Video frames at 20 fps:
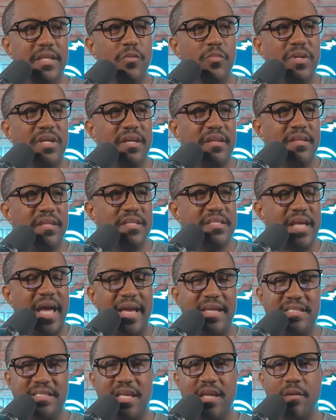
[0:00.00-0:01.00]
Then we get
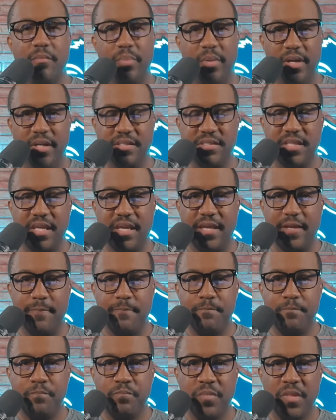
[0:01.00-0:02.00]
this Isaiah Bugs
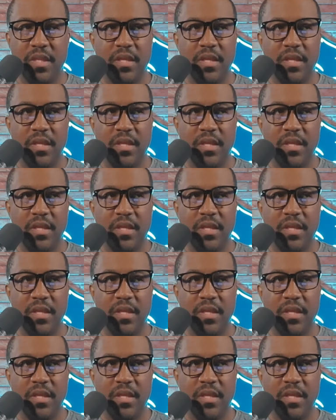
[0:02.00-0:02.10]
thing.